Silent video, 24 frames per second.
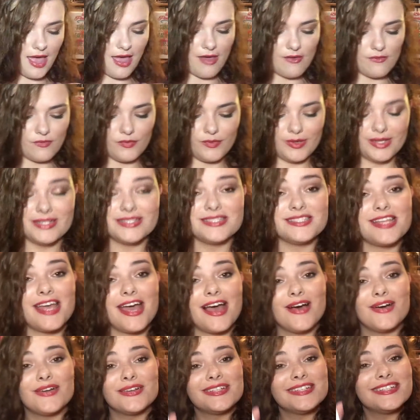I've written
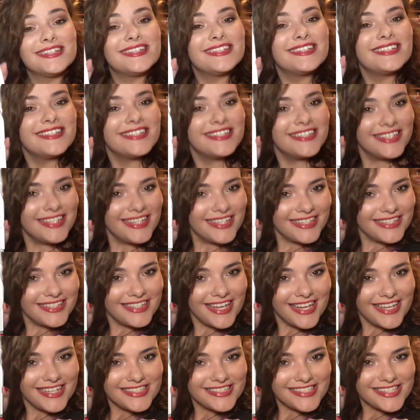down
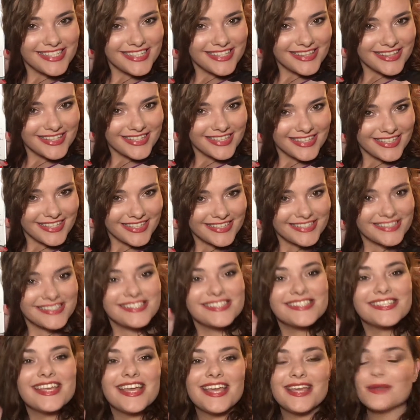19
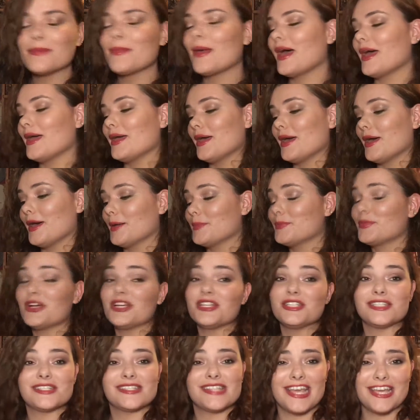things in my
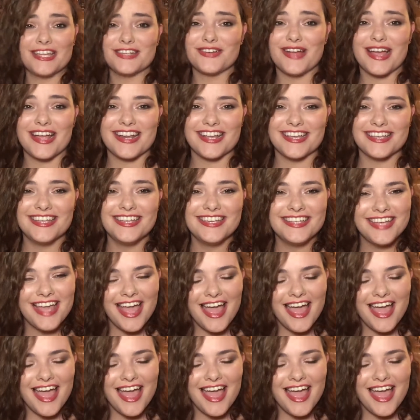precious handwriting